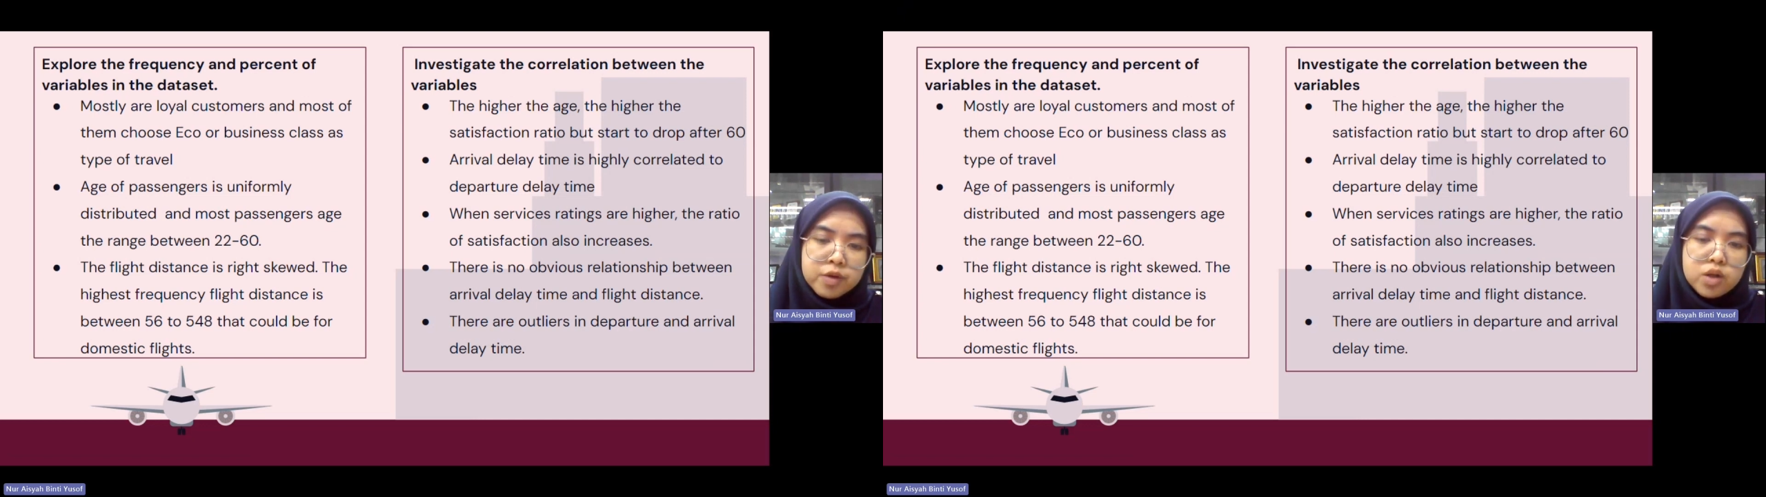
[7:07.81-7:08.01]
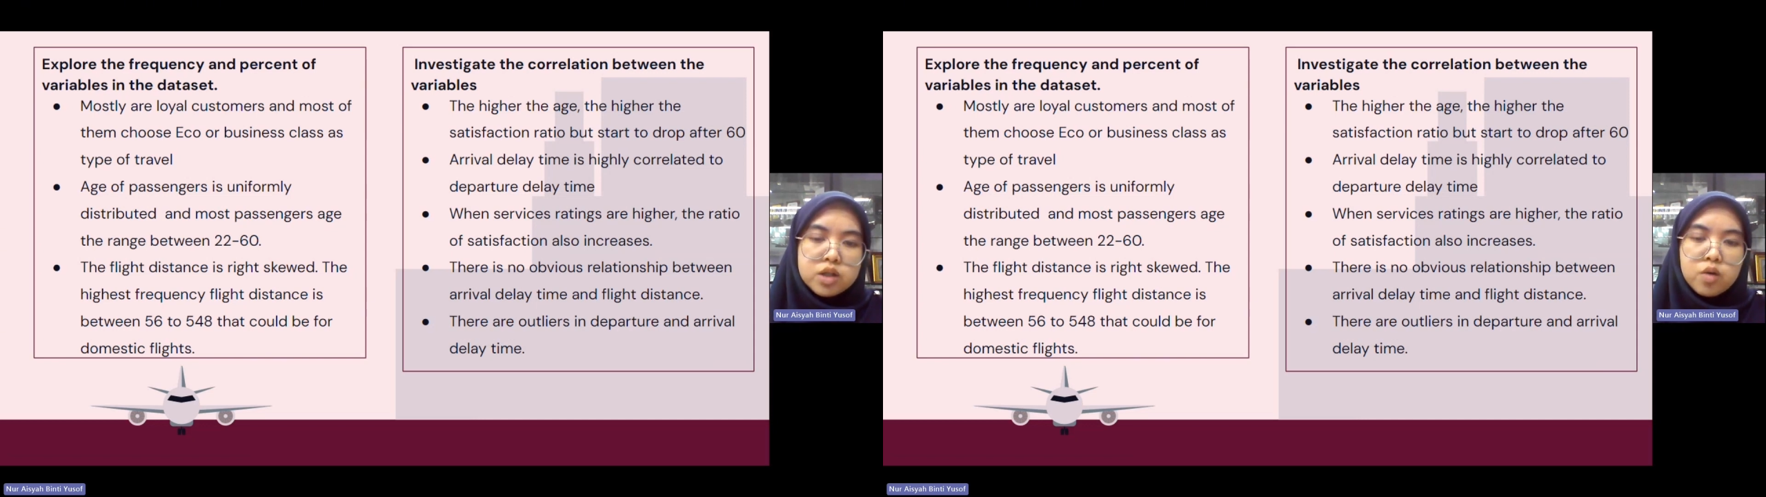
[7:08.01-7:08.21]

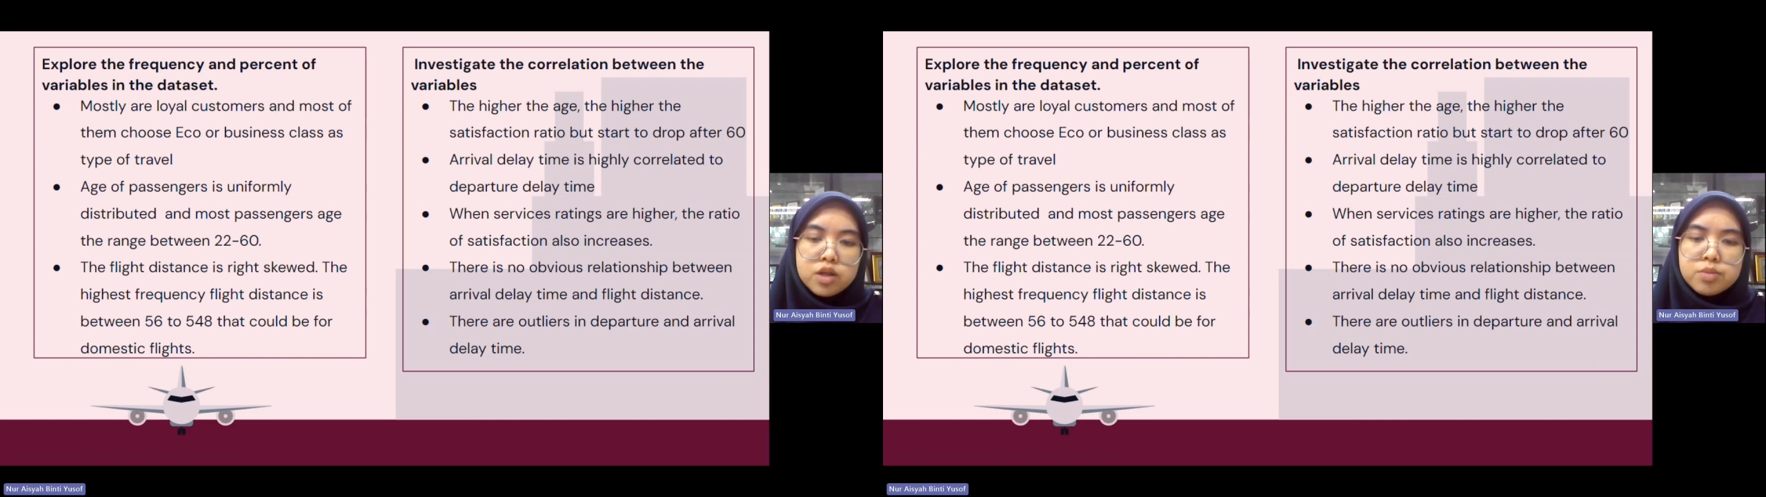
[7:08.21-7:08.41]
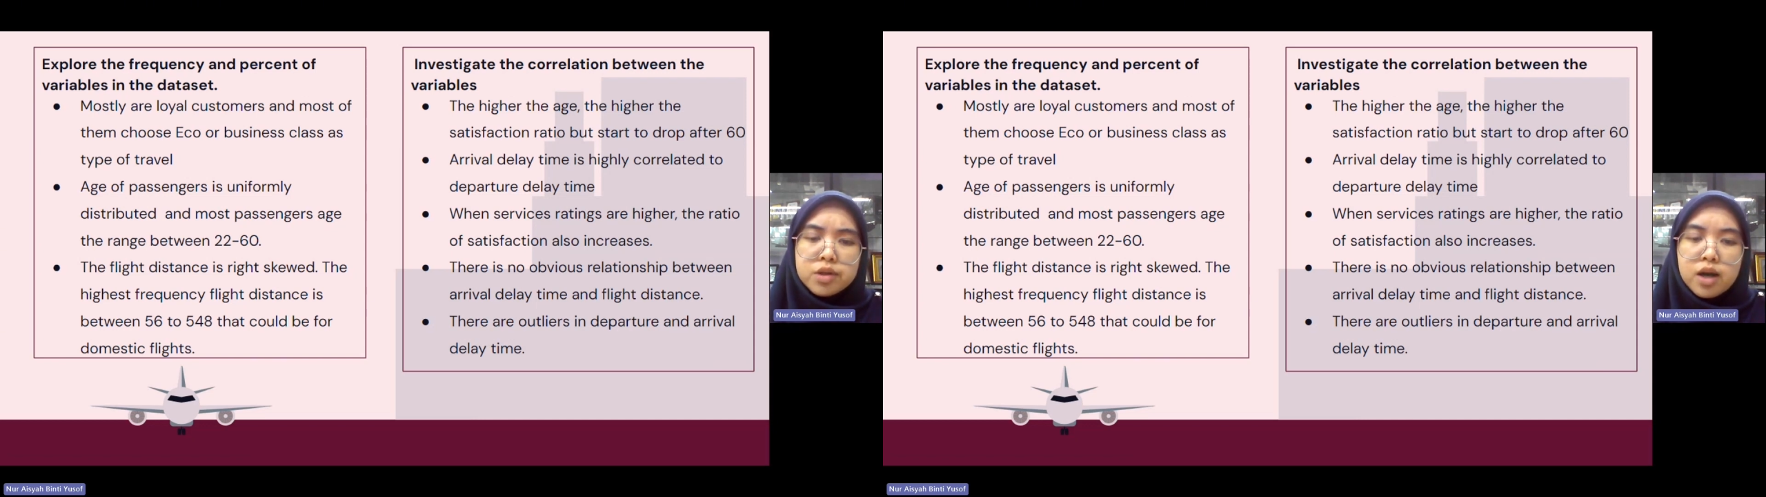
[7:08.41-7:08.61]
while the
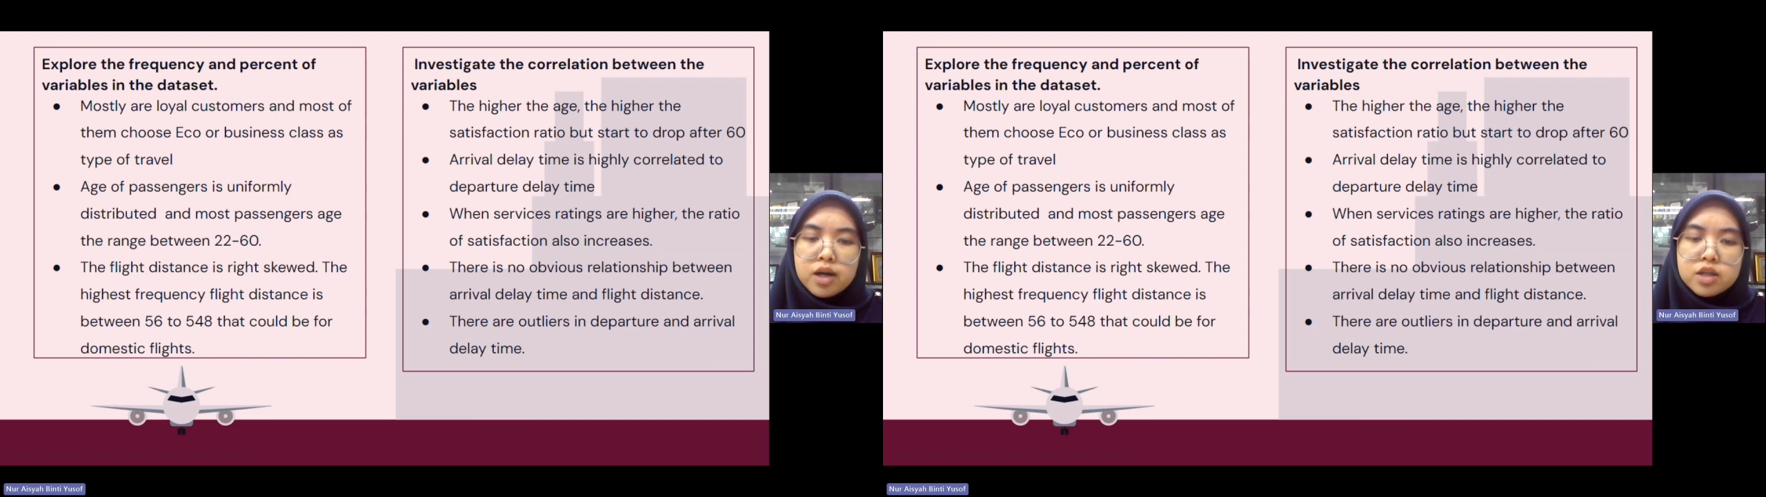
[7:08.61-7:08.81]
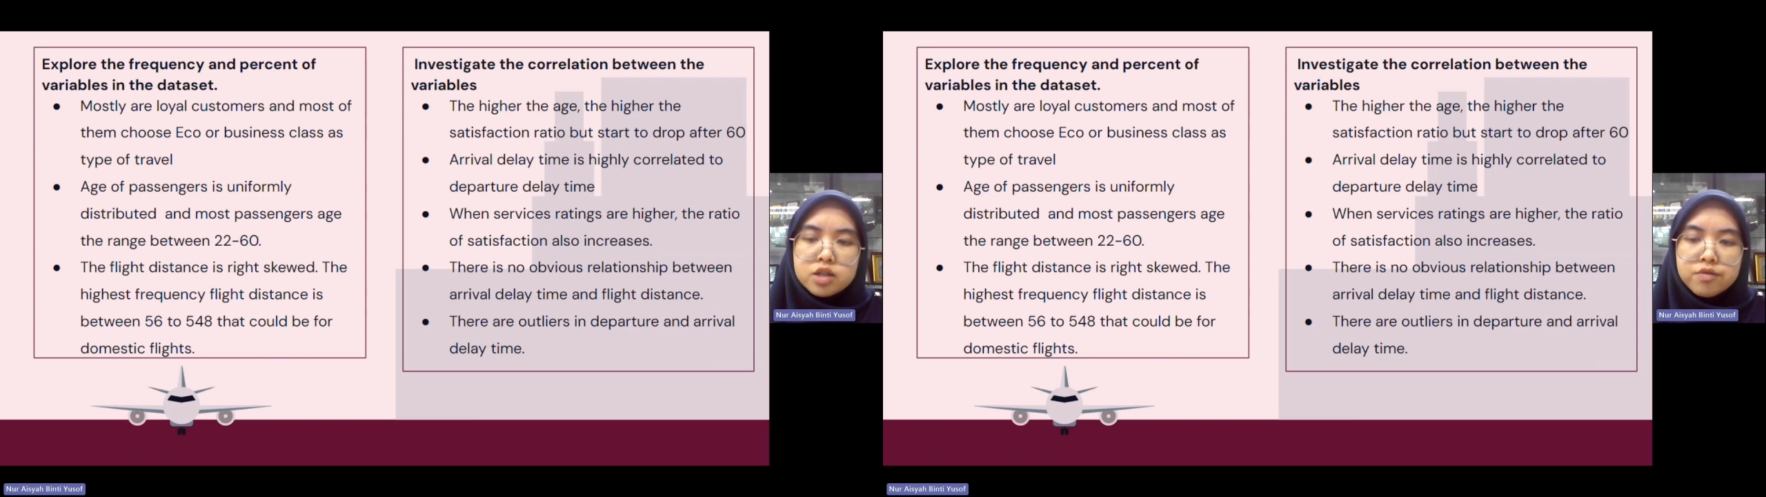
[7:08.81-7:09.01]
older expecting
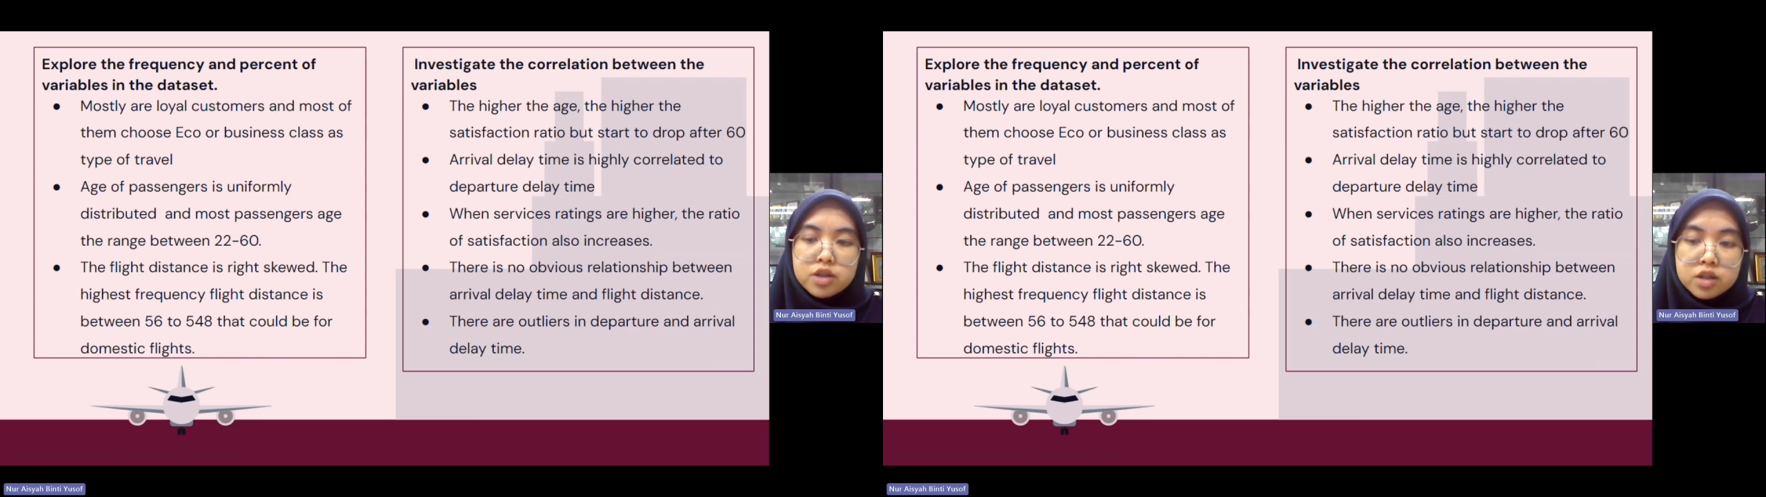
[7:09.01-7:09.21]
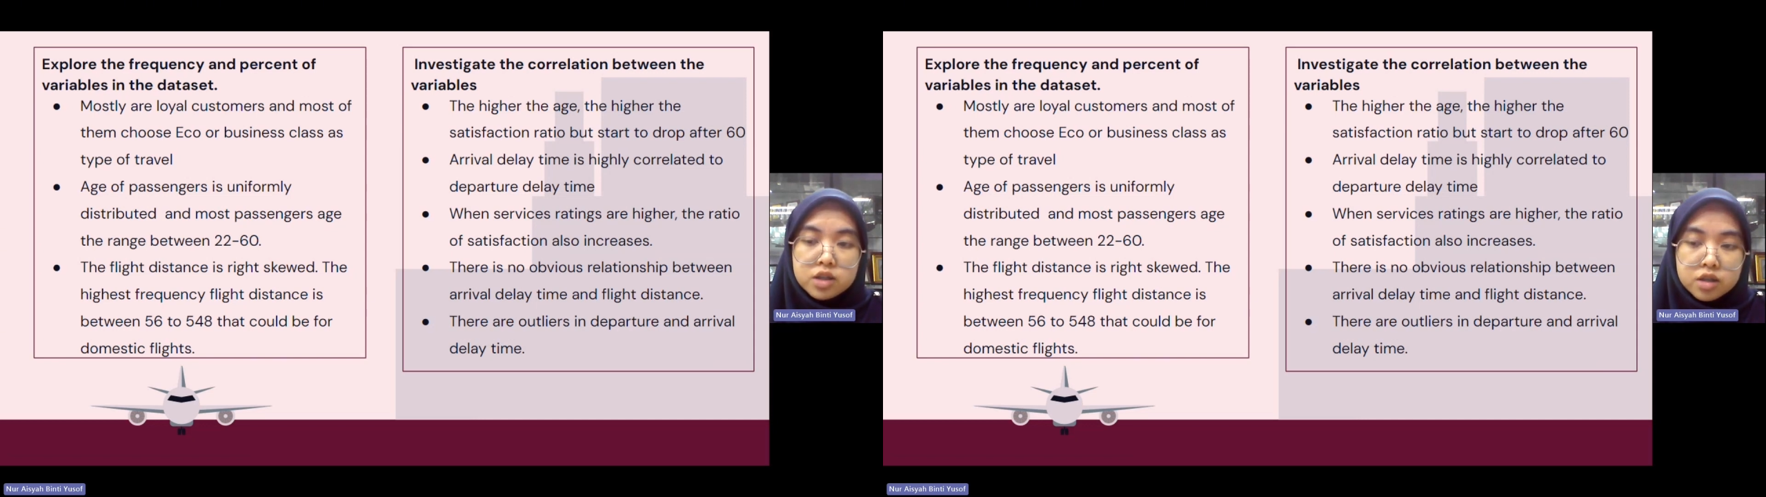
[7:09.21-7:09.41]
higher
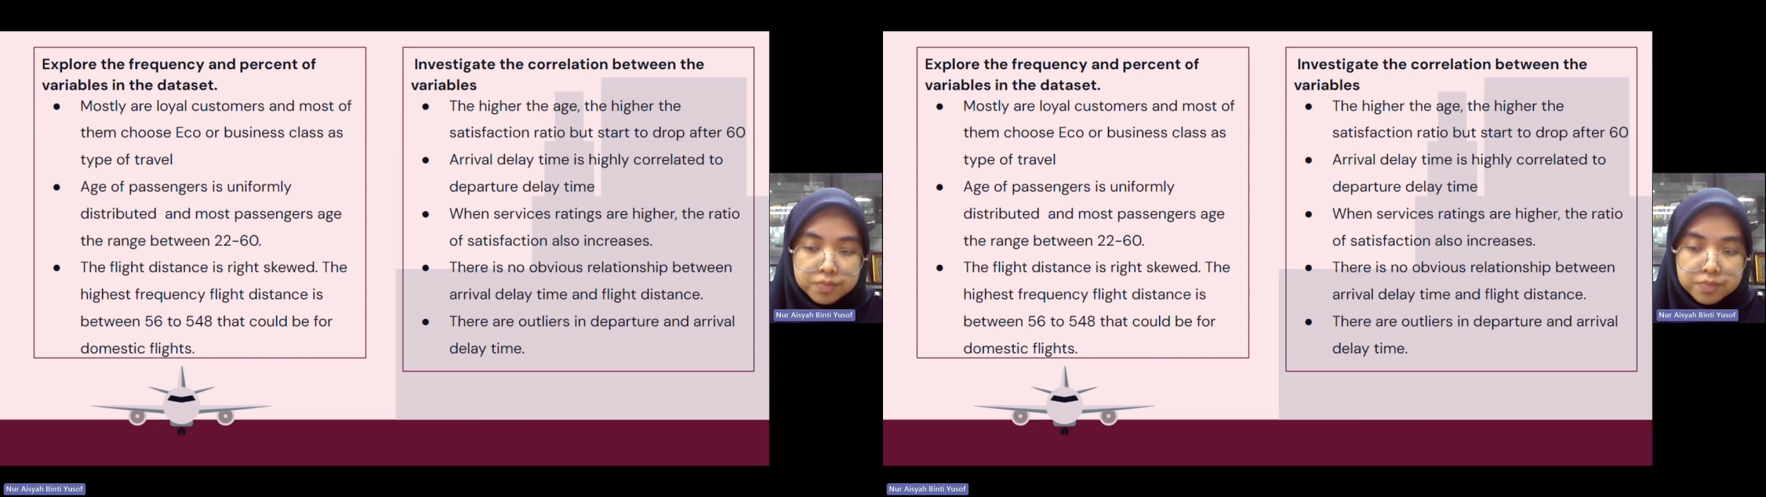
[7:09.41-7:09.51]
services.